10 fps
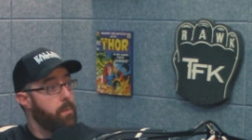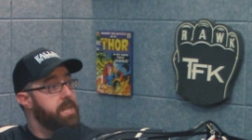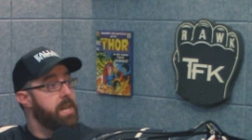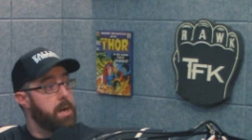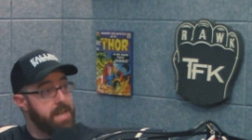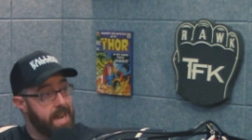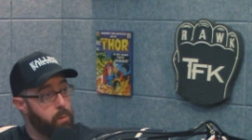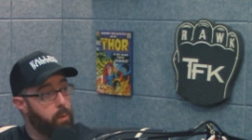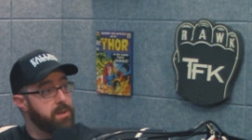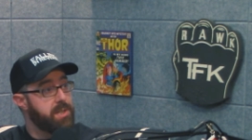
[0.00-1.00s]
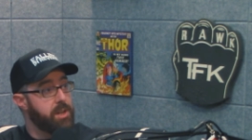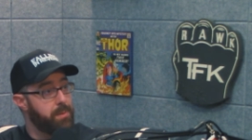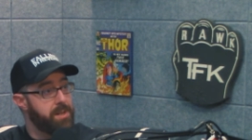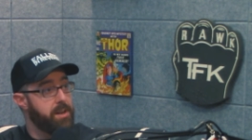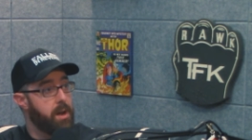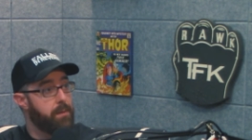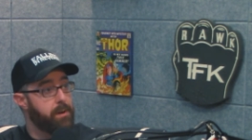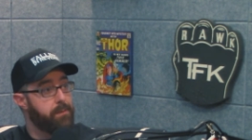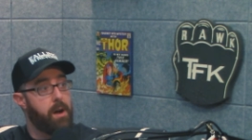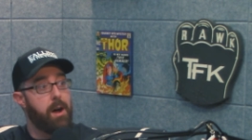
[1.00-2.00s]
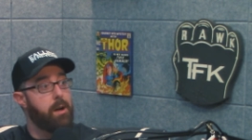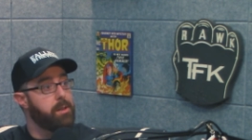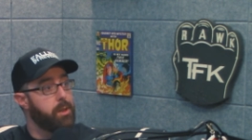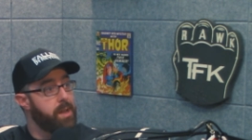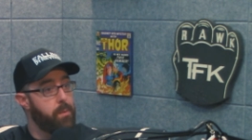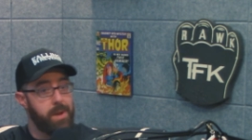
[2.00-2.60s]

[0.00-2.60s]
we did a Nana War of Steel. We did a cover of All Hallelujah.